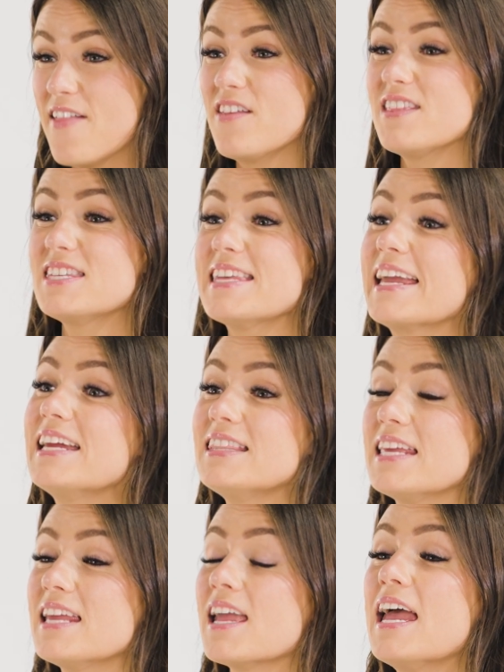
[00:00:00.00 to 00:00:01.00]
And then the second
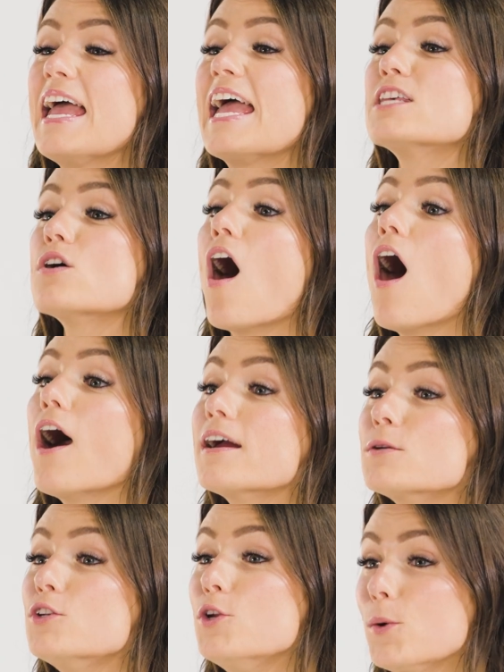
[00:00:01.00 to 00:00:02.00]
thing is
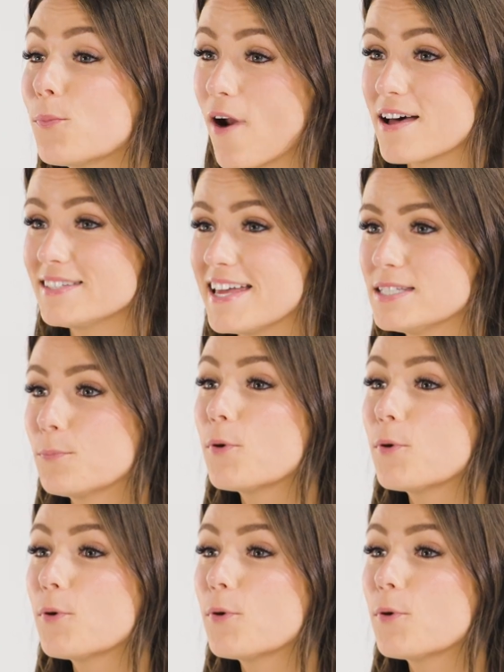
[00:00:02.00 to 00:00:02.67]
our new process